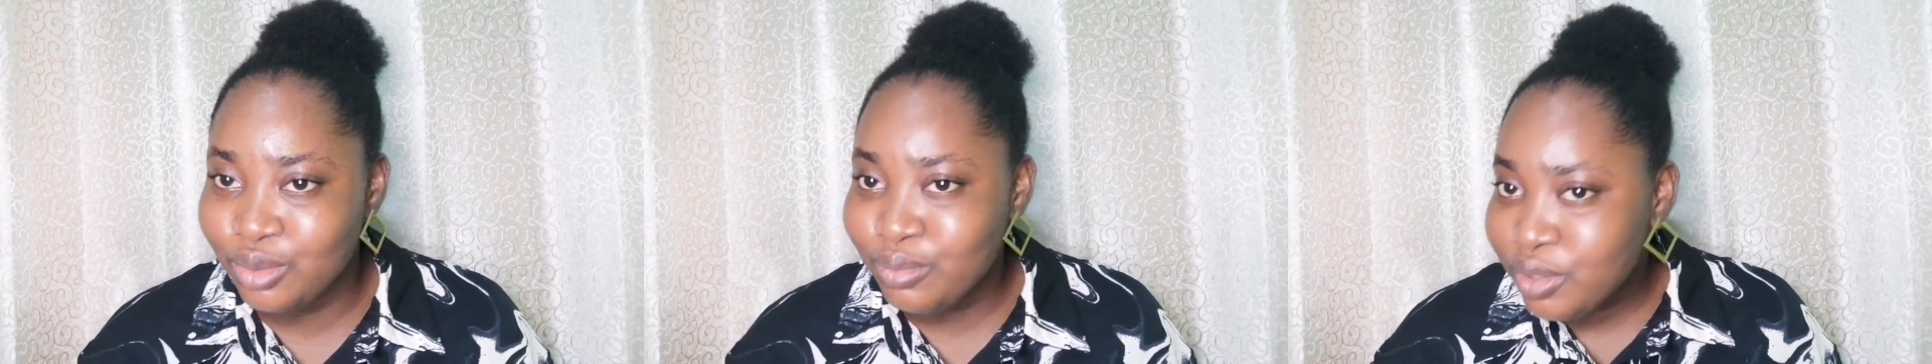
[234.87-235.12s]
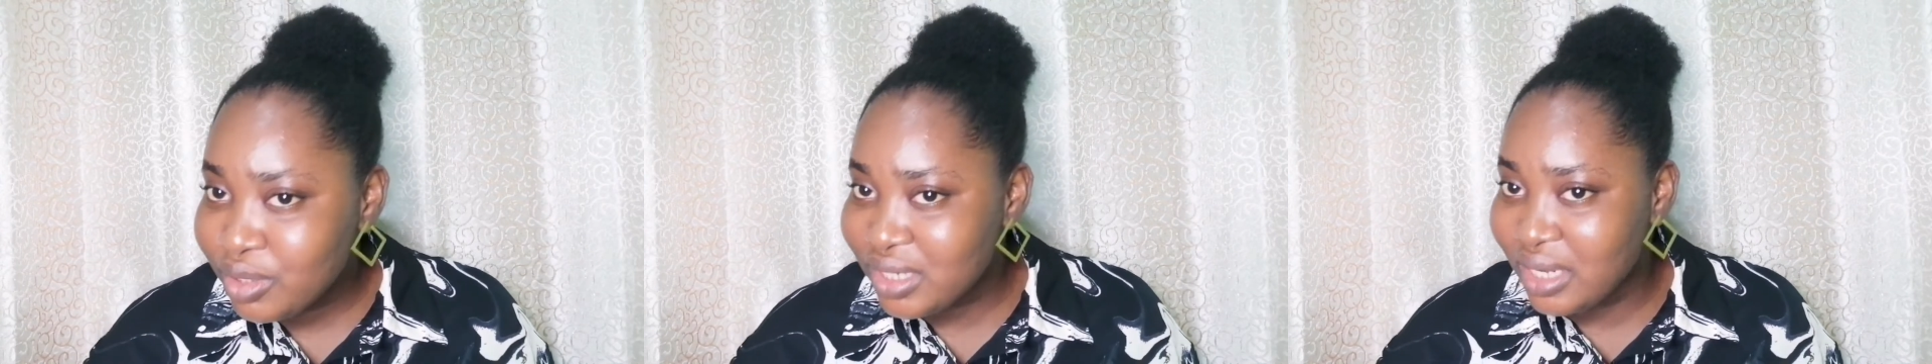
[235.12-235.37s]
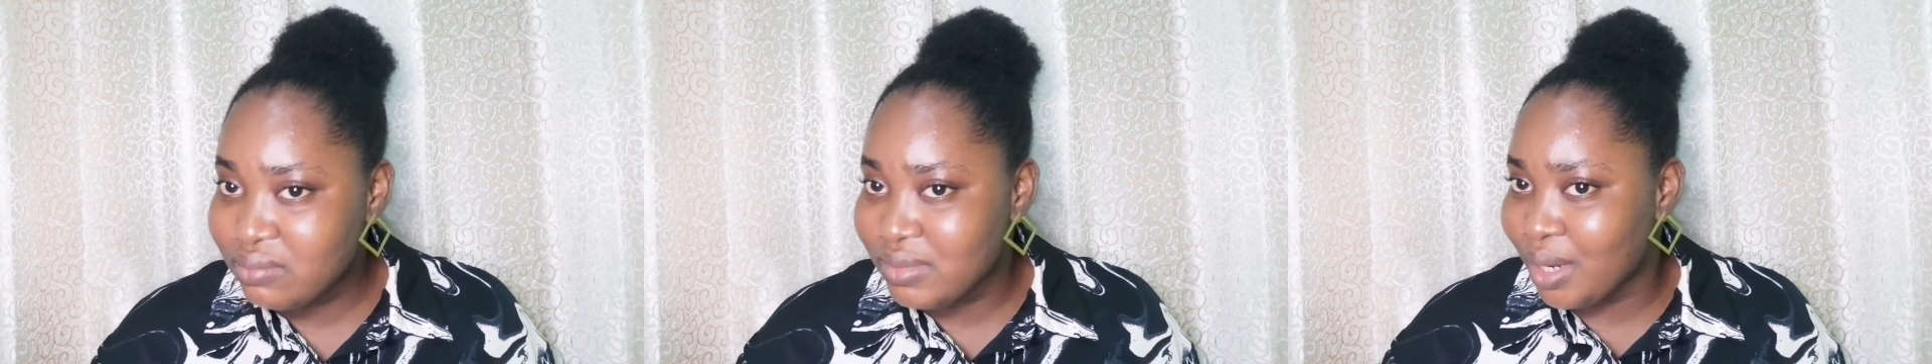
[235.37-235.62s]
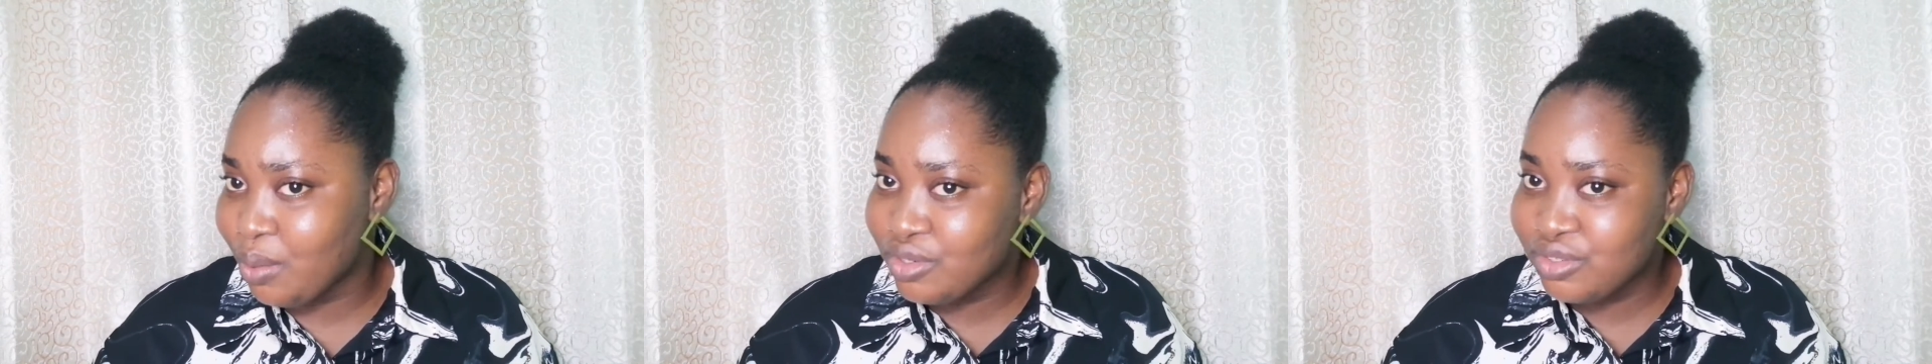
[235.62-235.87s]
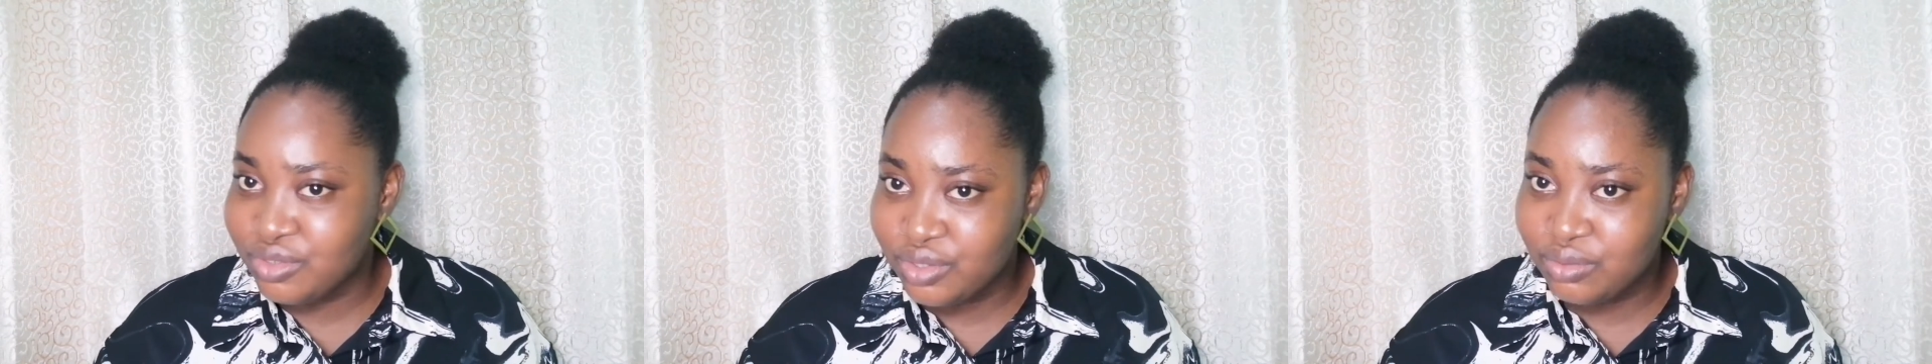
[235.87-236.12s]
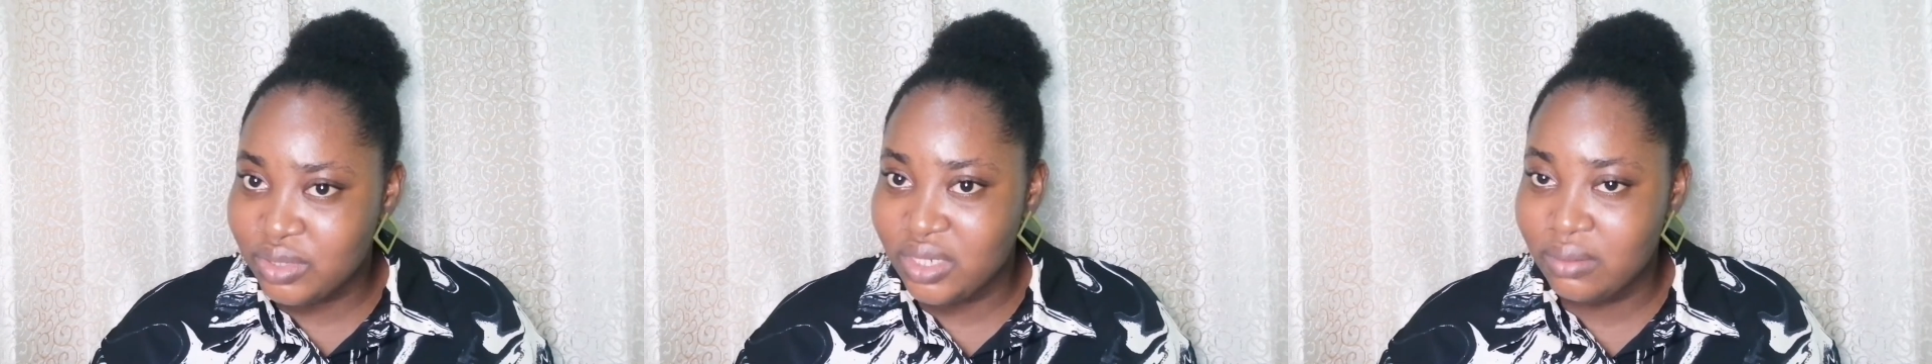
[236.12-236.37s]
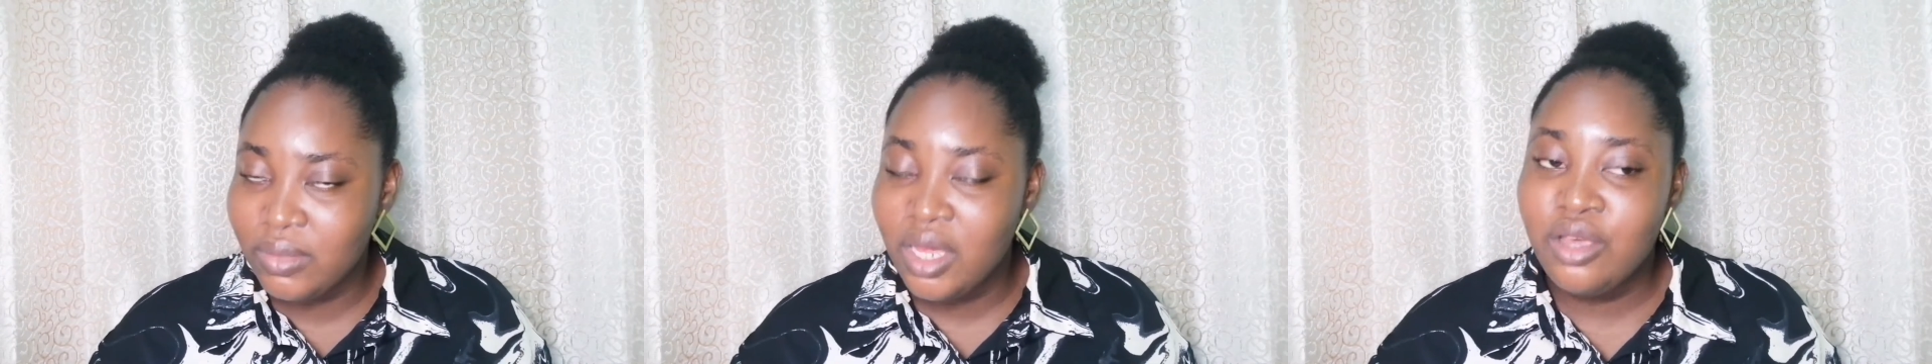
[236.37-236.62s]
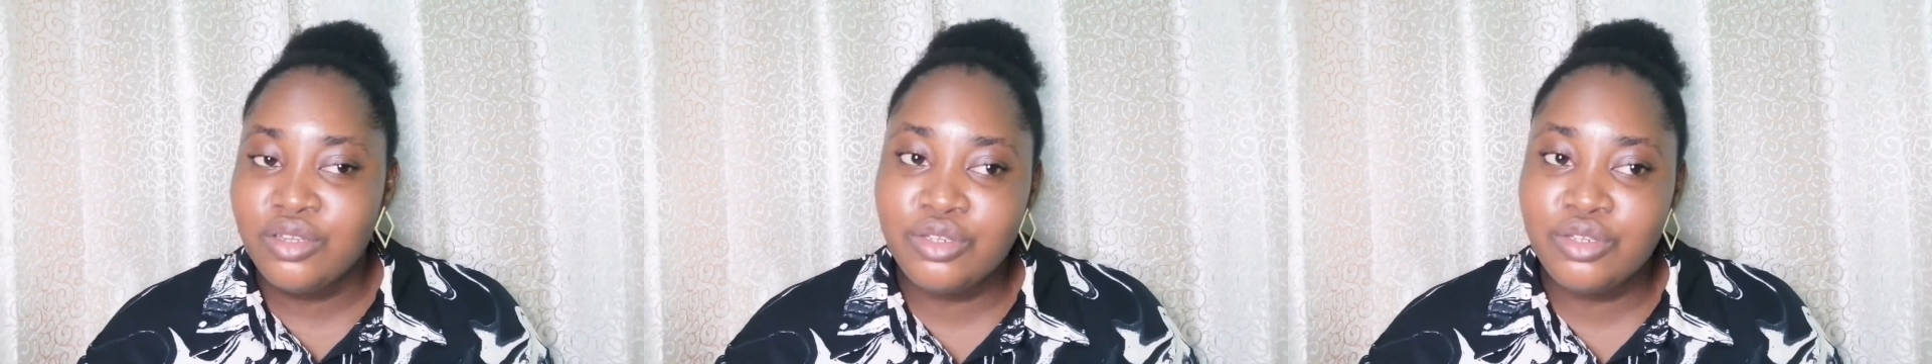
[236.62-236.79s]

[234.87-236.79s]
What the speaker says: they'll be looking at me like, what's wrong with them?